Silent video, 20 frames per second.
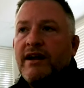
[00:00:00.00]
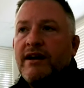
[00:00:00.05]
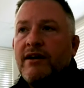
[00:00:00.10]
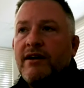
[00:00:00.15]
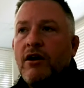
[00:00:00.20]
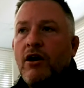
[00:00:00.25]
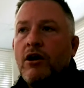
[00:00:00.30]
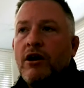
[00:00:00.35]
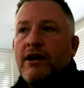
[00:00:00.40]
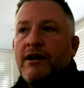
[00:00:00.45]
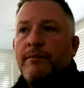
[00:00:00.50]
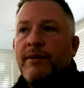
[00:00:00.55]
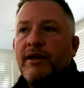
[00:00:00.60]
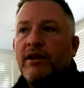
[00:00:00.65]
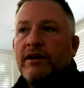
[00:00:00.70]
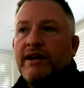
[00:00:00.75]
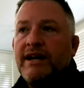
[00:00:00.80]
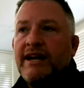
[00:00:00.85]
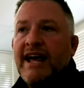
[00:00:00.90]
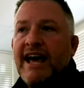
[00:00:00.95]
and our
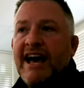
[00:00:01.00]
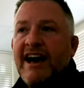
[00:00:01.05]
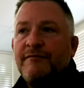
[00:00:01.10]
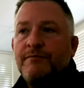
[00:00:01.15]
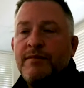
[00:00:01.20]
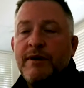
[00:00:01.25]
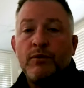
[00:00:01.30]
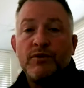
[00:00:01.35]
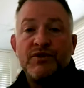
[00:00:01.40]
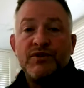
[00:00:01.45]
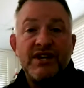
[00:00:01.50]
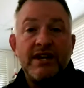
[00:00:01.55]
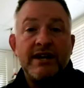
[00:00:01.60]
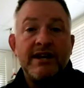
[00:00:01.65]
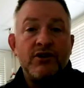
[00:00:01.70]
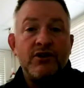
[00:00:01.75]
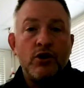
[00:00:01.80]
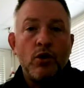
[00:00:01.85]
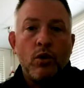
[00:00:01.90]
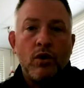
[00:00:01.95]
inability to have people sit
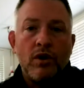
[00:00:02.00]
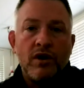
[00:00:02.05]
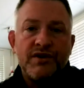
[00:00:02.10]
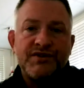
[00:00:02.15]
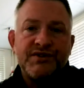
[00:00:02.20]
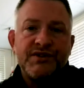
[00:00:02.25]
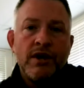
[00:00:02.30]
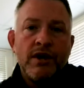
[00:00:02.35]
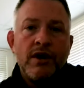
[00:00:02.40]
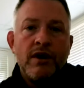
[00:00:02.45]
indoors,